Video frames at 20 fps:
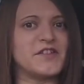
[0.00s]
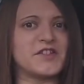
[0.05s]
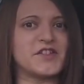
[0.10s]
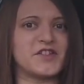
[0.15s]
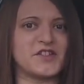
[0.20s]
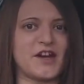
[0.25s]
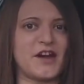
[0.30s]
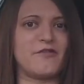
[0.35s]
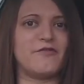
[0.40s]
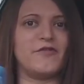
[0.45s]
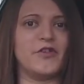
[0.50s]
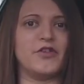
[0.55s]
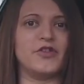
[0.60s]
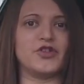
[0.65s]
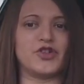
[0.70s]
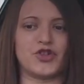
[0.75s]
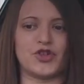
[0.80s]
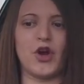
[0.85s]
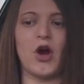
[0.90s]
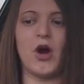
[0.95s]
the staff at the
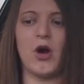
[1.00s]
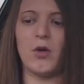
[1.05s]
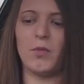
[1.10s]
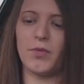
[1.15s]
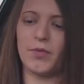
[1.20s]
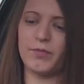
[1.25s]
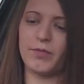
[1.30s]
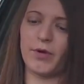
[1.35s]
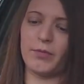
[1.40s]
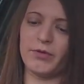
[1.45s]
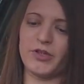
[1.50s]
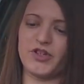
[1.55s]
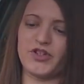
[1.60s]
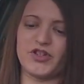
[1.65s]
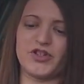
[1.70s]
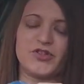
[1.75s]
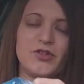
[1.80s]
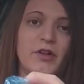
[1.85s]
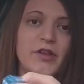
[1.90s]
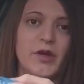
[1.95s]
shop probably
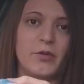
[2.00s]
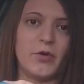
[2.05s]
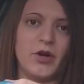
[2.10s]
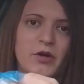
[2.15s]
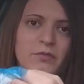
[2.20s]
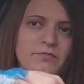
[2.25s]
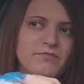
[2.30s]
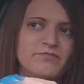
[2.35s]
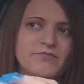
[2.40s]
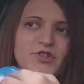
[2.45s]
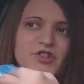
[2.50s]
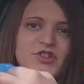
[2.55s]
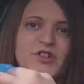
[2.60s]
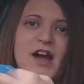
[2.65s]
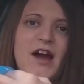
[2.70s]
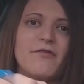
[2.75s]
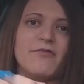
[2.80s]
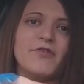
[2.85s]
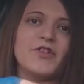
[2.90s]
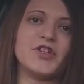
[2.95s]
just thought they were just
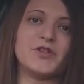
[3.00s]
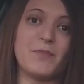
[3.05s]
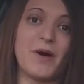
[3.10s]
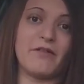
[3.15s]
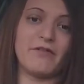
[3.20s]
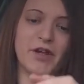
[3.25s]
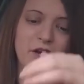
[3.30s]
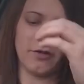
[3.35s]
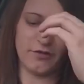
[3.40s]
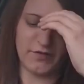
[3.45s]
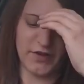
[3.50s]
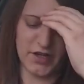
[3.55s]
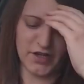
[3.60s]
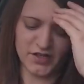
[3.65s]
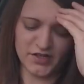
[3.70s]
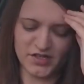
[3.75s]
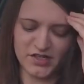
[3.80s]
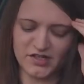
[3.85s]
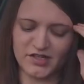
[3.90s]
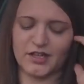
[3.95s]
average Mario
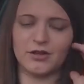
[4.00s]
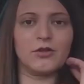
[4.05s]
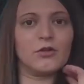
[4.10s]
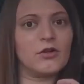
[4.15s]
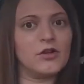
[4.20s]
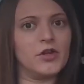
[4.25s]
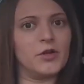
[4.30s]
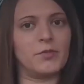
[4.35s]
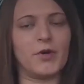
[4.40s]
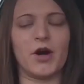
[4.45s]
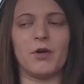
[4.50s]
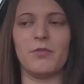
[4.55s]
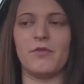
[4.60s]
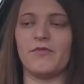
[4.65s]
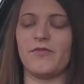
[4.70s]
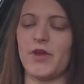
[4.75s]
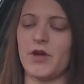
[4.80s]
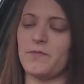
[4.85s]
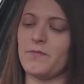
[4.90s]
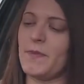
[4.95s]
figures and didn't look at the bottom
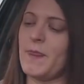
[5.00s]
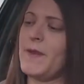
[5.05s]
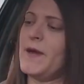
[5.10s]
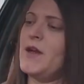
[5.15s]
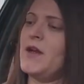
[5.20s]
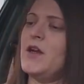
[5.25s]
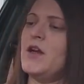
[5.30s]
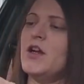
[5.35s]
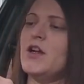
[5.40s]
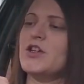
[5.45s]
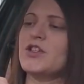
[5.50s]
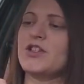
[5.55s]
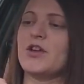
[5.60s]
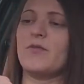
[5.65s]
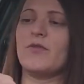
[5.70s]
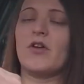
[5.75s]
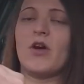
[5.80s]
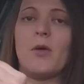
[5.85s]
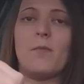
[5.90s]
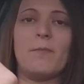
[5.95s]
of them. So
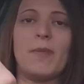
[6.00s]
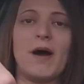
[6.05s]
we've got